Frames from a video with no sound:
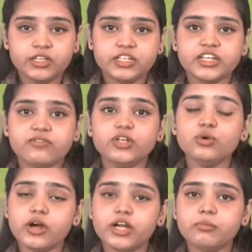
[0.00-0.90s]
The revenue
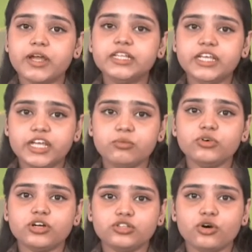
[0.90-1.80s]
earned by the Airport
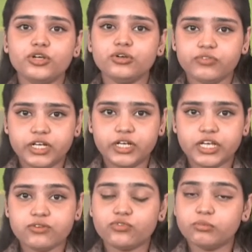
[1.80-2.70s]
Authority of
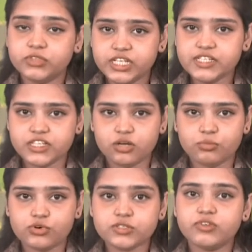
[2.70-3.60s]
India from these
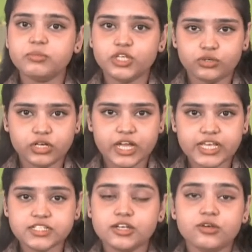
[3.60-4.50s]
airports will be
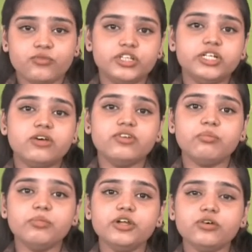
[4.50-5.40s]
utilized for the
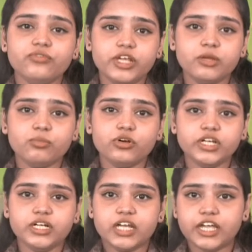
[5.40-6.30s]
development of airport
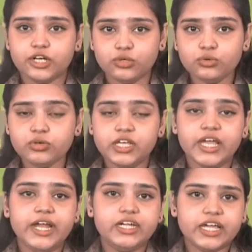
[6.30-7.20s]
in Tier 2
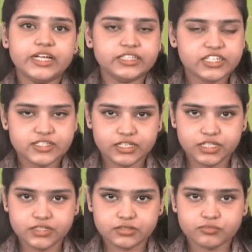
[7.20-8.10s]
and Tier 3
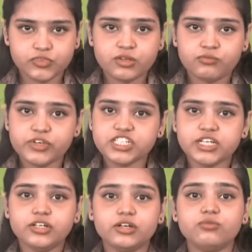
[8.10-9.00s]
cities, which
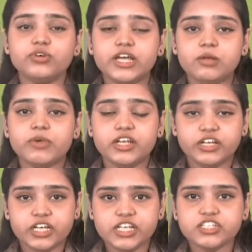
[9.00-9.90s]
in turn would help
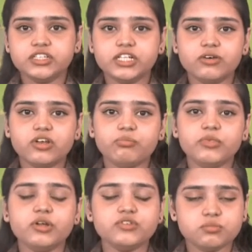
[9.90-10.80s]
encourage the
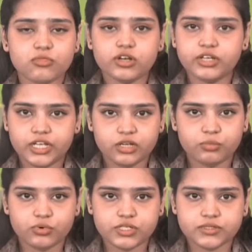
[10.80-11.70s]
development of smaller
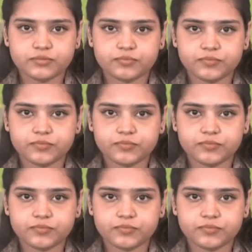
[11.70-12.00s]
airports.